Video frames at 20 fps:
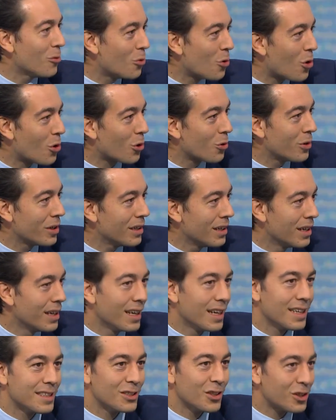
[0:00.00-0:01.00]
war with
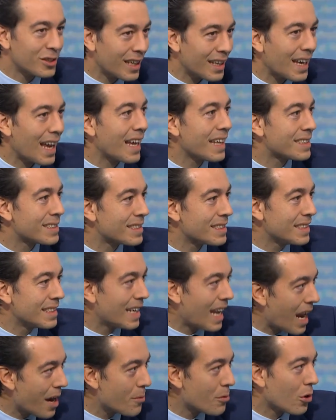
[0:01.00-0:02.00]
it's not a nice
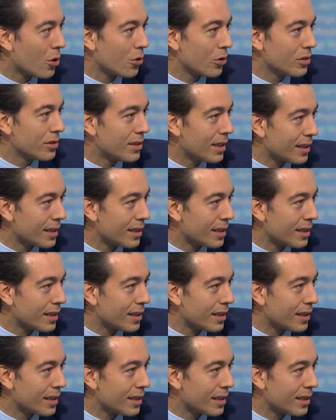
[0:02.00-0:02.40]
neighborhood